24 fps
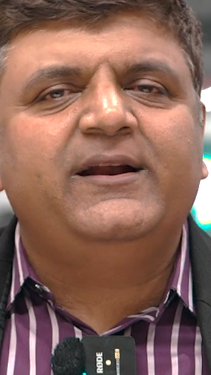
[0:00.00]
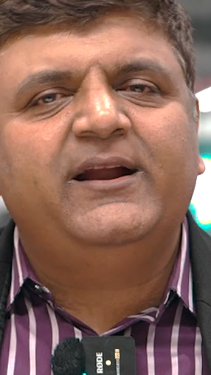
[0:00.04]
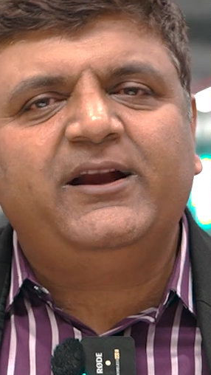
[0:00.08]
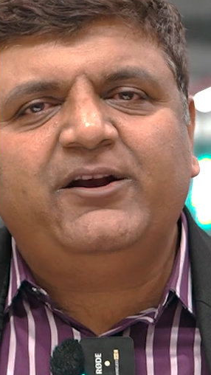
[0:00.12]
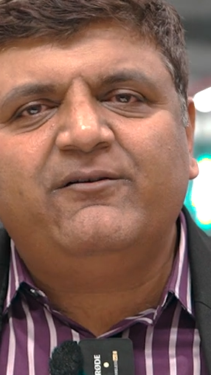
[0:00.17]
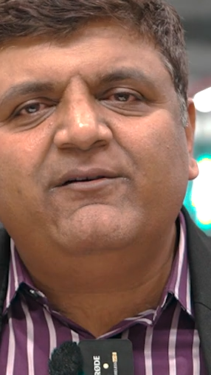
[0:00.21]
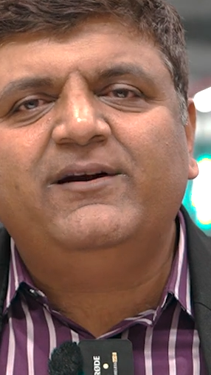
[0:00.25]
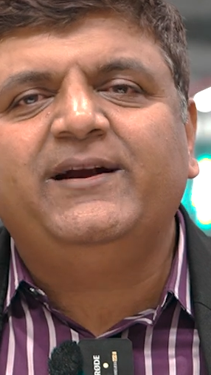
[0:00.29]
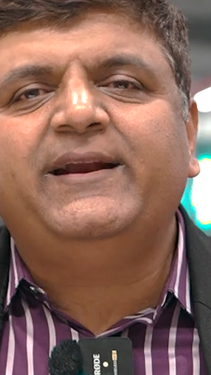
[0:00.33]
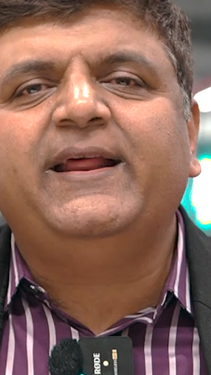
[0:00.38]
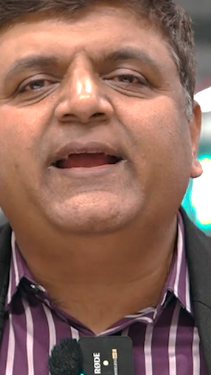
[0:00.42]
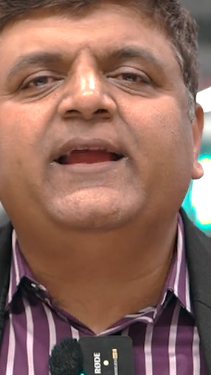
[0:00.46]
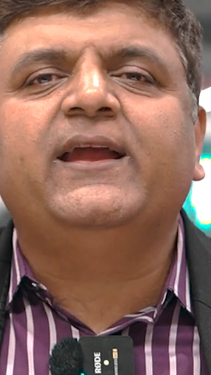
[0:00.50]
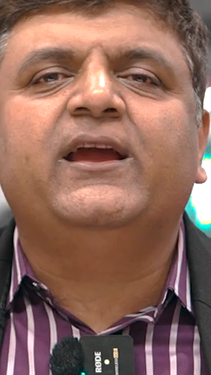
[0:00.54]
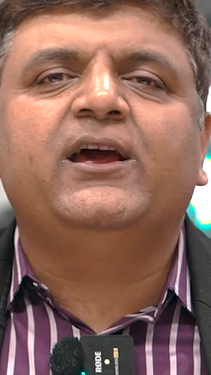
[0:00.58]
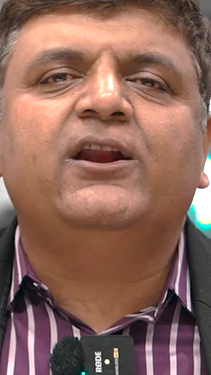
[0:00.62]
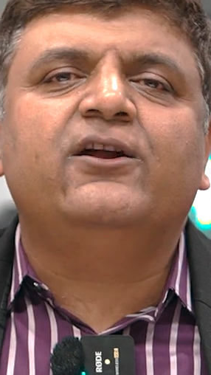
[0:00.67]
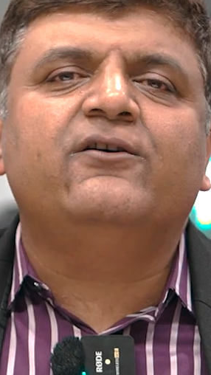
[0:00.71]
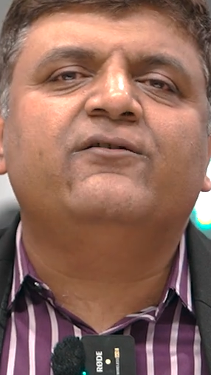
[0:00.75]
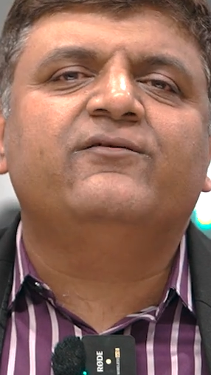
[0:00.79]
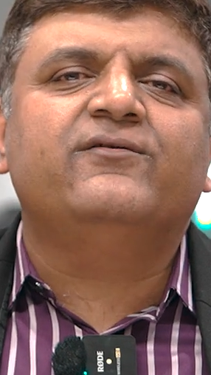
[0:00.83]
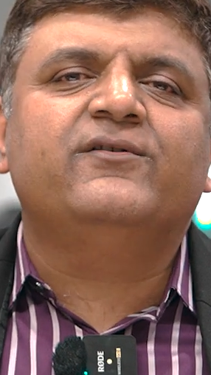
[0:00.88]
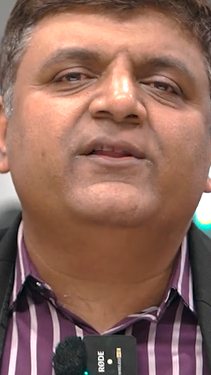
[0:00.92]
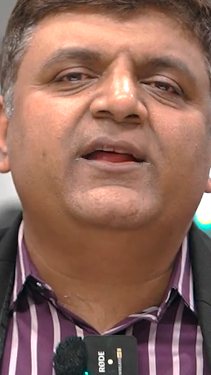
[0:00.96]
it will take
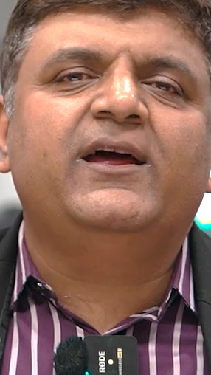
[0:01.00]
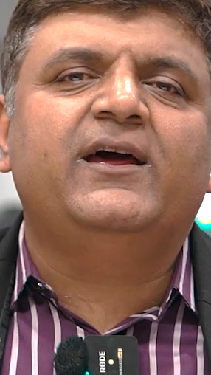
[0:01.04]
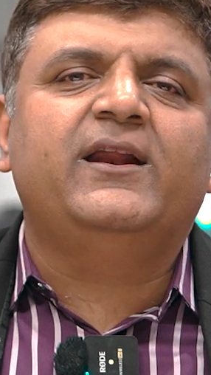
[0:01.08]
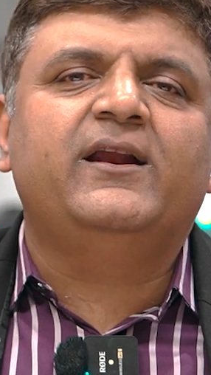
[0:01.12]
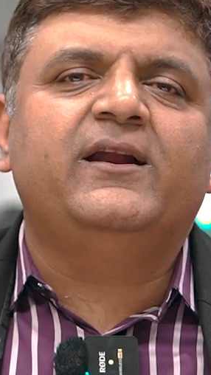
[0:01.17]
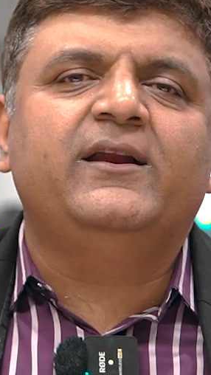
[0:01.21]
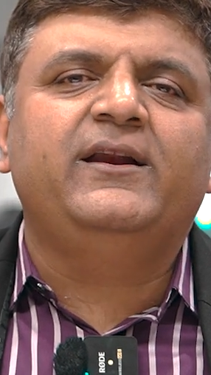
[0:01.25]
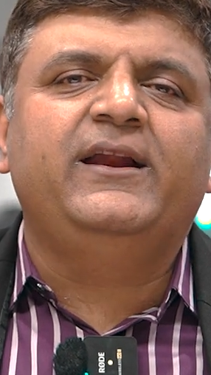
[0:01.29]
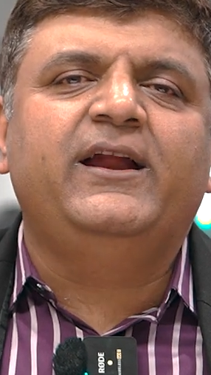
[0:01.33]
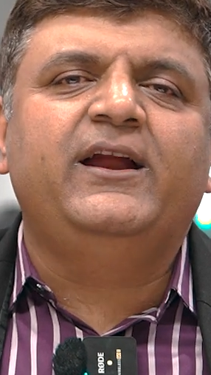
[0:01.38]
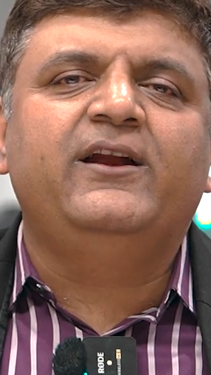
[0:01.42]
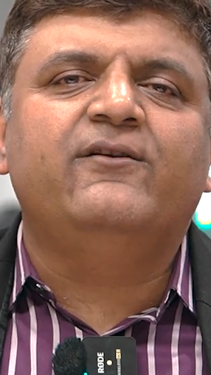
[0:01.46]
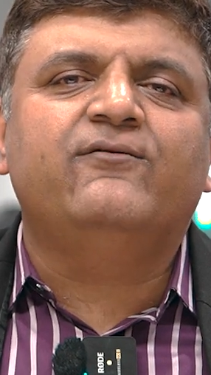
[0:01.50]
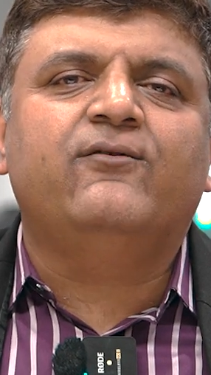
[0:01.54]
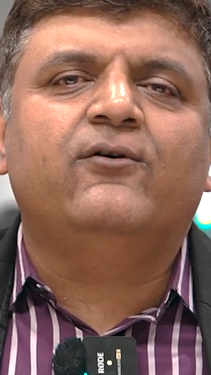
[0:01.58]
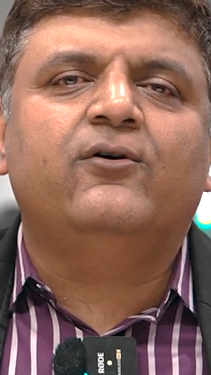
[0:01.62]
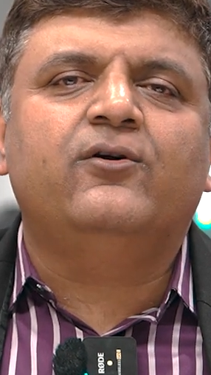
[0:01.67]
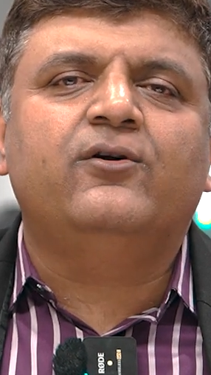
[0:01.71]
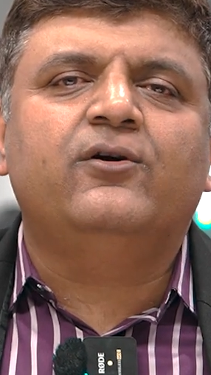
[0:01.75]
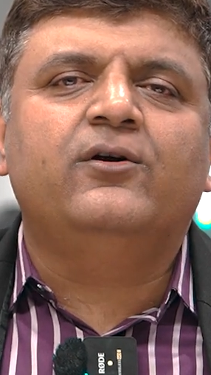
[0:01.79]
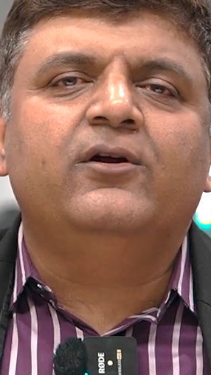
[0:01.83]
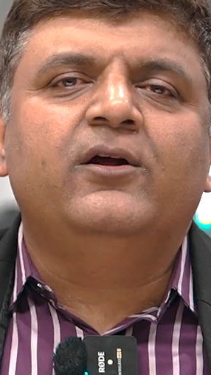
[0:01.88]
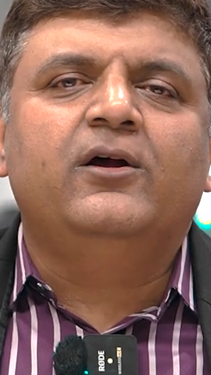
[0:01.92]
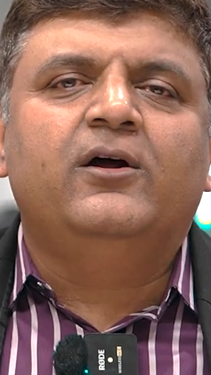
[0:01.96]
care of their need
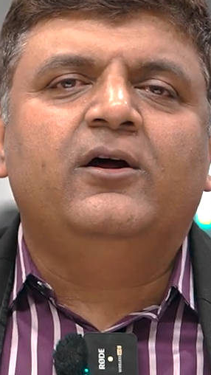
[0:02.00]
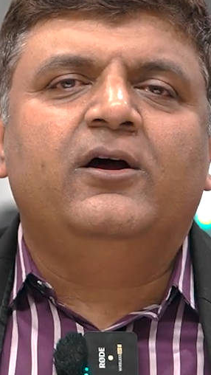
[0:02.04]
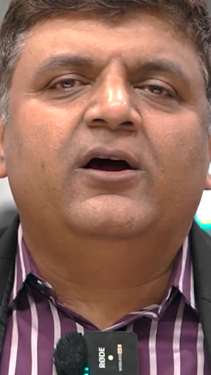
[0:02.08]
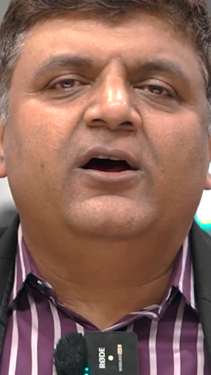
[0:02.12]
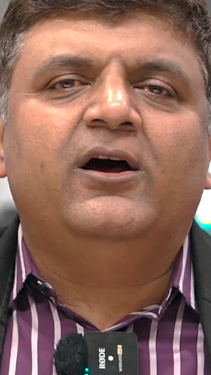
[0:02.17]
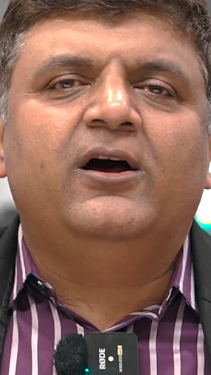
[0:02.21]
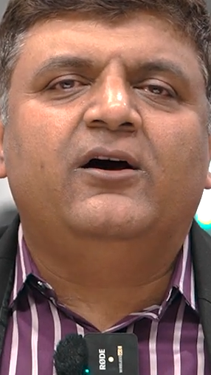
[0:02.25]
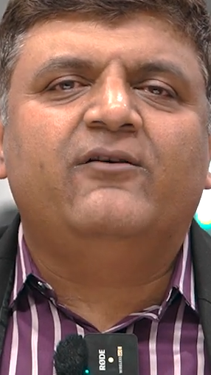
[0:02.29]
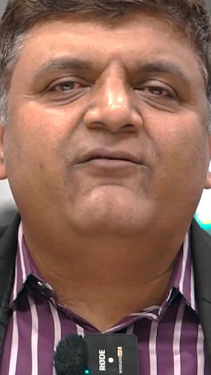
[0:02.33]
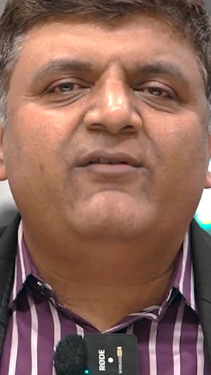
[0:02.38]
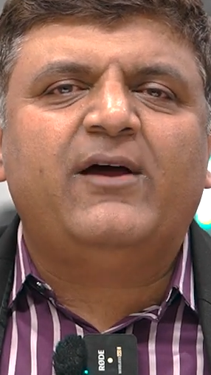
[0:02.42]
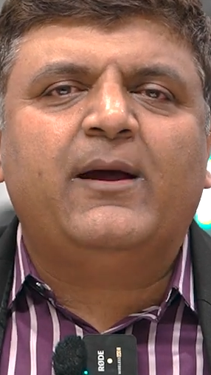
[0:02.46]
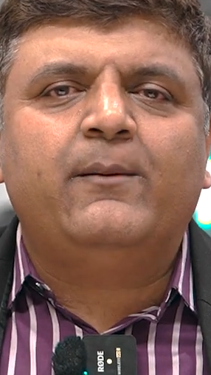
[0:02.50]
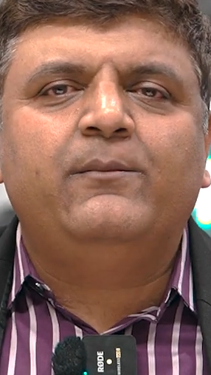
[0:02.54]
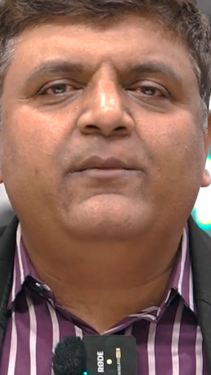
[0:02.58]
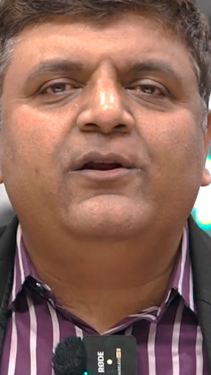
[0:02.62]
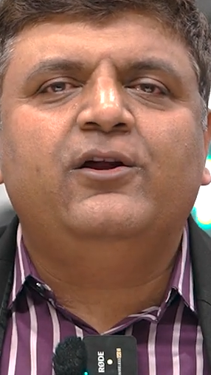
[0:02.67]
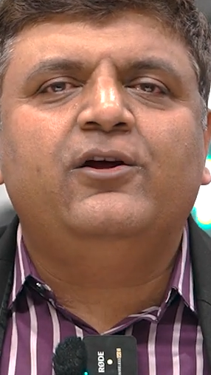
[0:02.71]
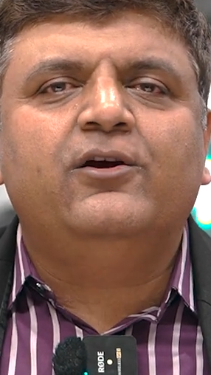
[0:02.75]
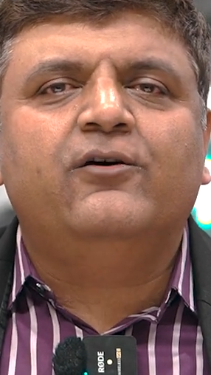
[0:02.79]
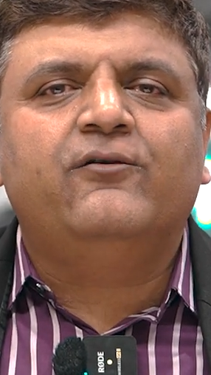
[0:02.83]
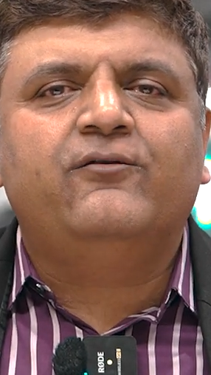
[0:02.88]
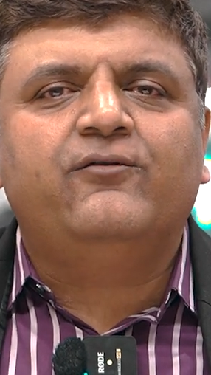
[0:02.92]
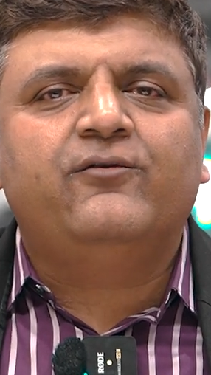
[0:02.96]
for a uh,
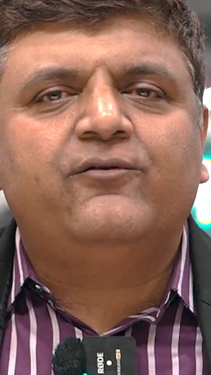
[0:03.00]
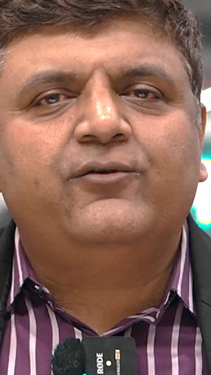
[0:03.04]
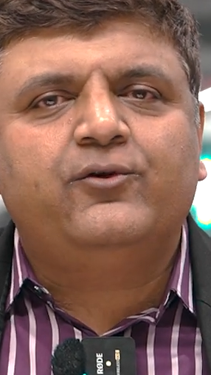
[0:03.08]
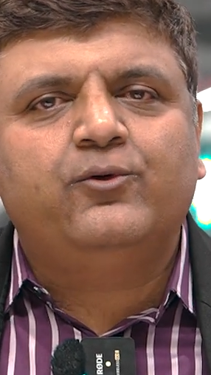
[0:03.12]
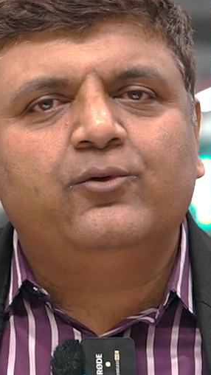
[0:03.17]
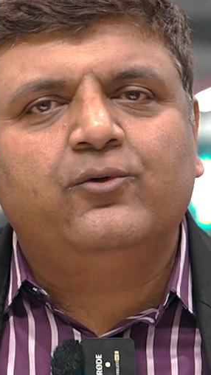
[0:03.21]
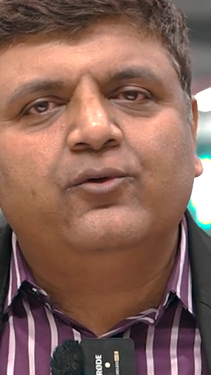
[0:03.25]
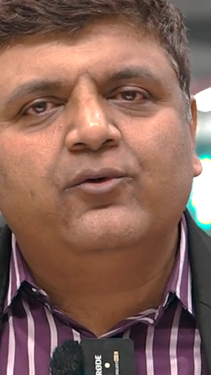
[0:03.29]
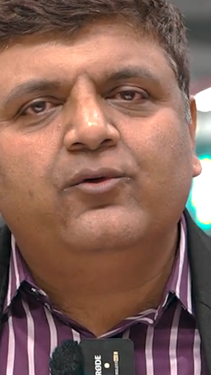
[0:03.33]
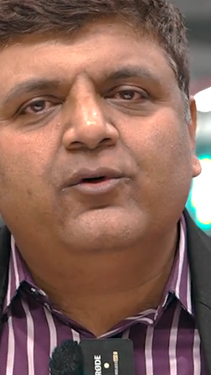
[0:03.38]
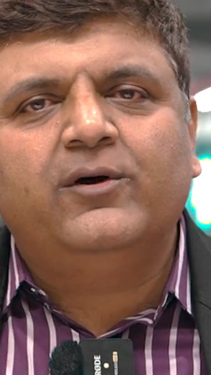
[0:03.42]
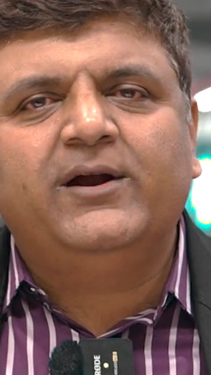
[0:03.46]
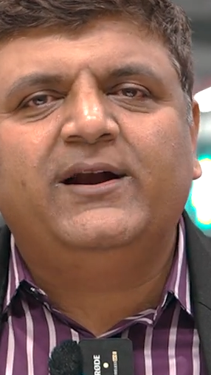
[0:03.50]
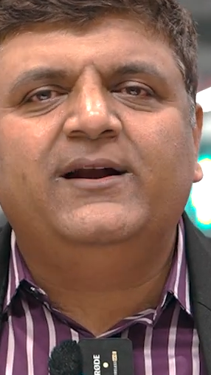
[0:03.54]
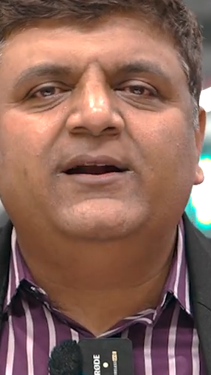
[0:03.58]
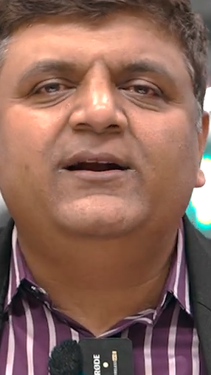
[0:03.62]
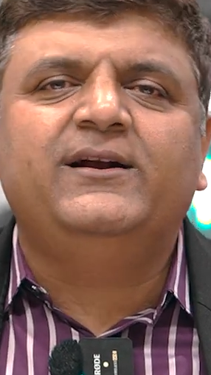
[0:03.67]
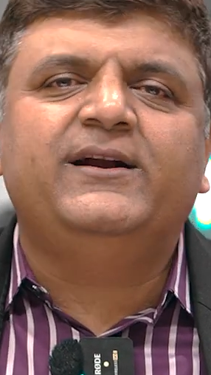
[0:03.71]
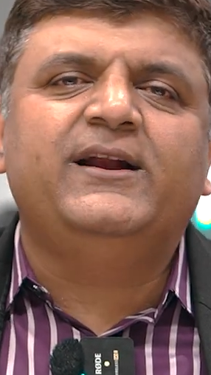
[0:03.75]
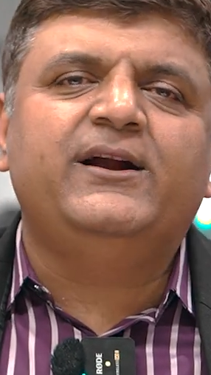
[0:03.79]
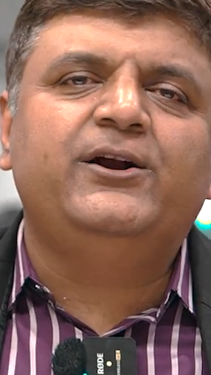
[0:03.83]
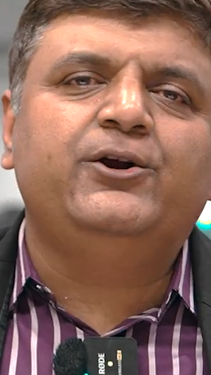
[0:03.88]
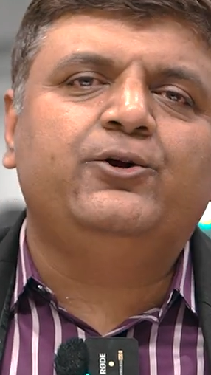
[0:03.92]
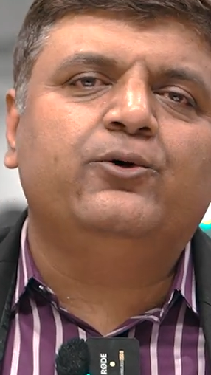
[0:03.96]
family of two
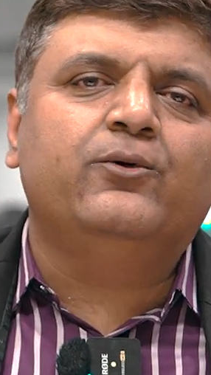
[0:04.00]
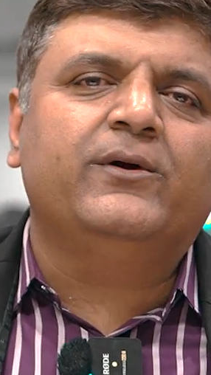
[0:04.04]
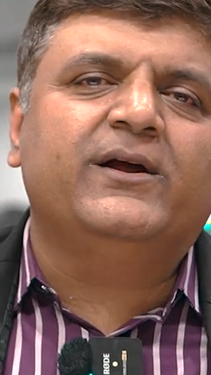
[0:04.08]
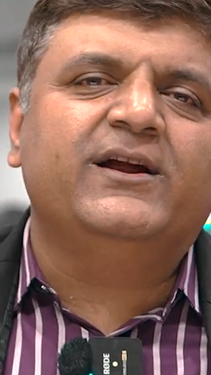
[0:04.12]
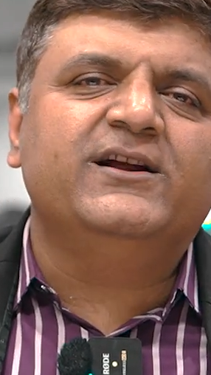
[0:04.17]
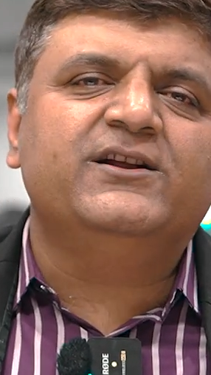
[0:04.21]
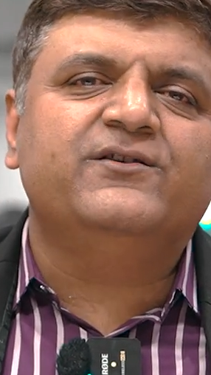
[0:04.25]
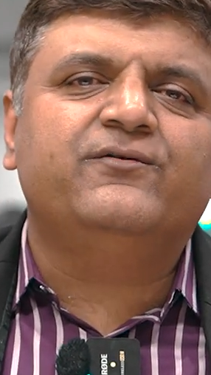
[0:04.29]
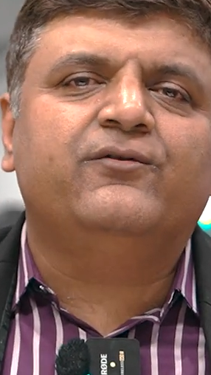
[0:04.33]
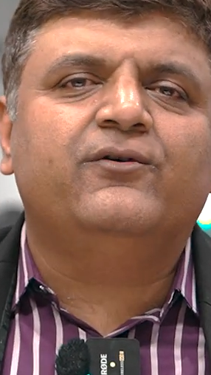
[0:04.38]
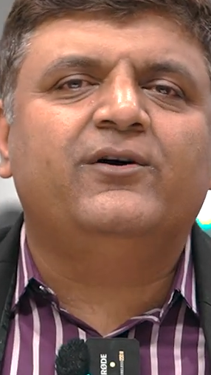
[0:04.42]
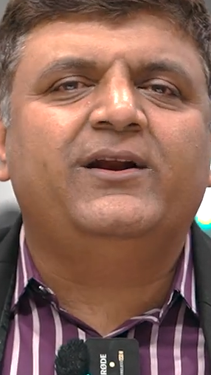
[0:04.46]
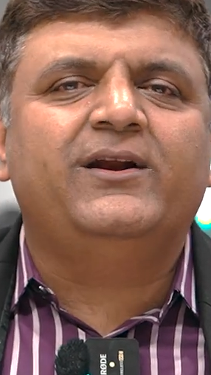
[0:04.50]
adult and two kids for